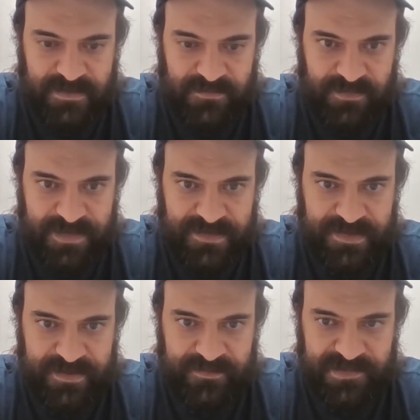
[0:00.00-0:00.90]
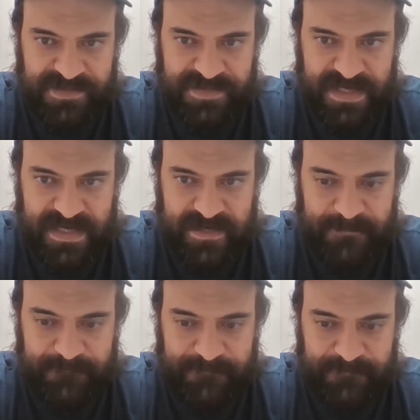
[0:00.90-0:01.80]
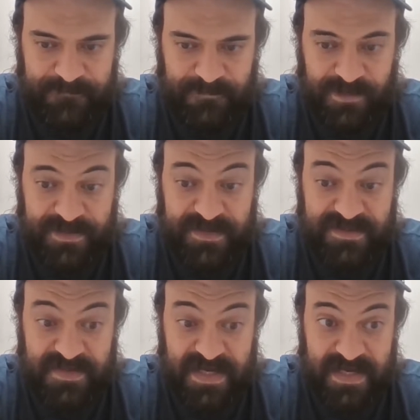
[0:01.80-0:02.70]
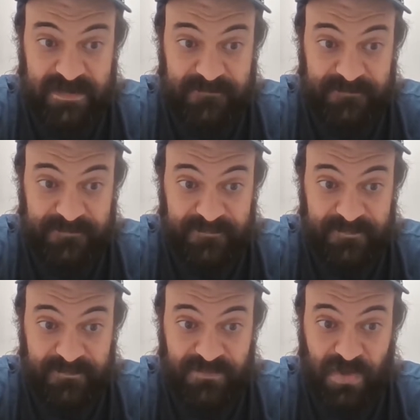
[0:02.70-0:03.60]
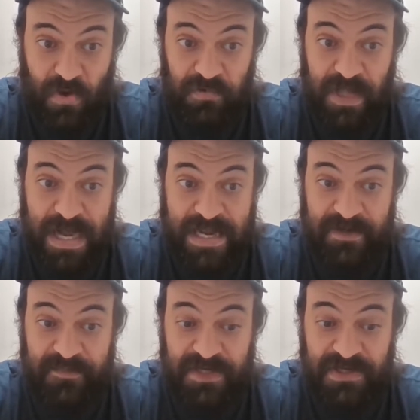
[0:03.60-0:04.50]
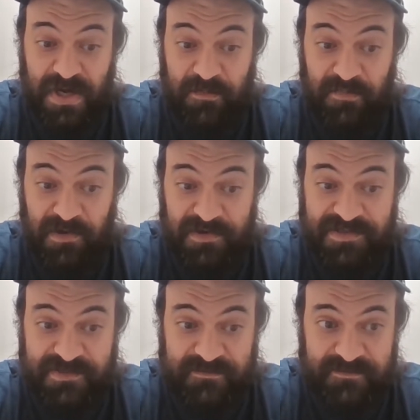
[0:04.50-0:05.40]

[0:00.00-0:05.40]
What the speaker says: What do the numbers say? What do they say? Don't lie to me, numbers.